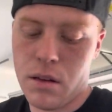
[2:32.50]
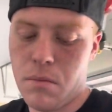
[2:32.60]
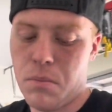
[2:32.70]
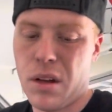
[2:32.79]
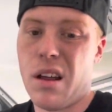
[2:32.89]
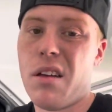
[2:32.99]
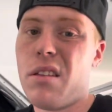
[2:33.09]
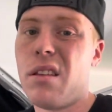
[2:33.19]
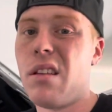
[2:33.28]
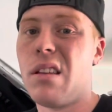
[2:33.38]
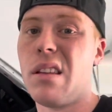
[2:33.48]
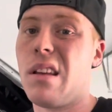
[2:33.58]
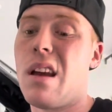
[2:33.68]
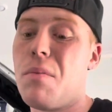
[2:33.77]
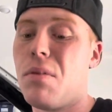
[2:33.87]
But other than the
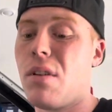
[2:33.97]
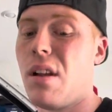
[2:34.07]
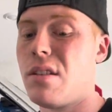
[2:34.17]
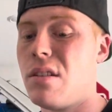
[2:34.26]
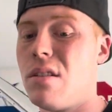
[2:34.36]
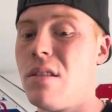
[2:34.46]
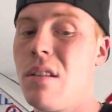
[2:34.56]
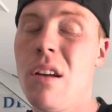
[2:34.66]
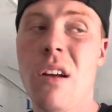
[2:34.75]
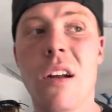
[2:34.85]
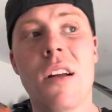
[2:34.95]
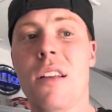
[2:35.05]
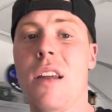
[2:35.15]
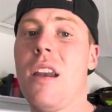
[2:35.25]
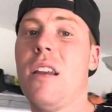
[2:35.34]
couple of clutches
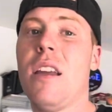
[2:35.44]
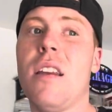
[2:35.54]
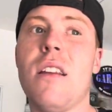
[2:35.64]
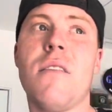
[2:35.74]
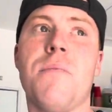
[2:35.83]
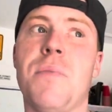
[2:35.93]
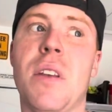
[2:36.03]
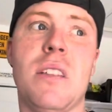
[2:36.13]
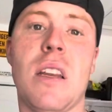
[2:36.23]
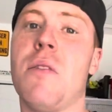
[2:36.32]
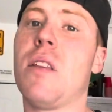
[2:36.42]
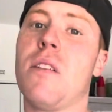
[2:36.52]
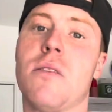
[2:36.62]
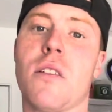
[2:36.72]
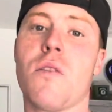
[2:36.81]
that it needed, he said everything
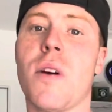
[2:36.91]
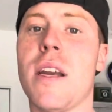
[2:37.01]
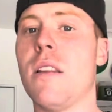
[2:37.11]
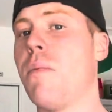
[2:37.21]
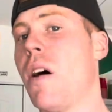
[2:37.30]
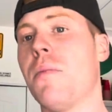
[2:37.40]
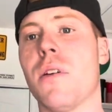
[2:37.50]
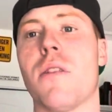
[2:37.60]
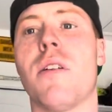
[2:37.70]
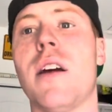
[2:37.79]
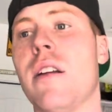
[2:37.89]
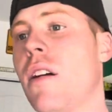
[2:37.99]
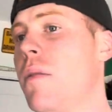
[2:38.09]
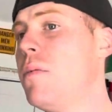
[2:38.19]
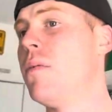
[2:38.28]
else looked great. The pump looked great,
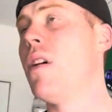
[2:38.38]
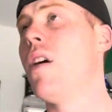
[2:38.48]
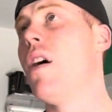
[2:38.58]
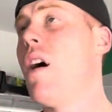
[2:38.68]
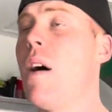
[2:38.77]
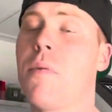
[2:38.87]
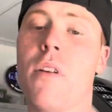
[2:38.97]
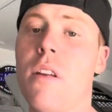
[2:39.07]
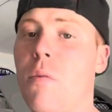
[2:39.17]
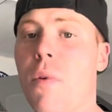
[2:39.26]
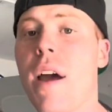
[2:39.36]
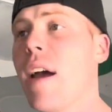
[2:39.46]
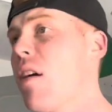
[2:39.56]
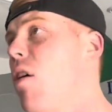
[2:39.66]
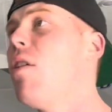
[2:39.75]
upgraded
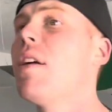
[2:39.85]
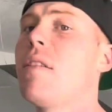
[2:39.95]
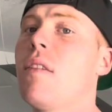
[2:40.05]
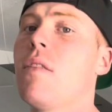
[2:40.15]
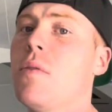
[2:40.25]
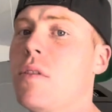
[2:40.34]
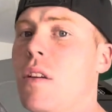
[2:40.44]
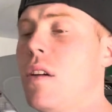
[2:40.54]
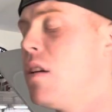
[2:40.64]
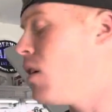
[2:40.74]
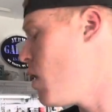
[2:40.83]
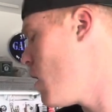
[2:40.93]
sprag, all that stuff was good.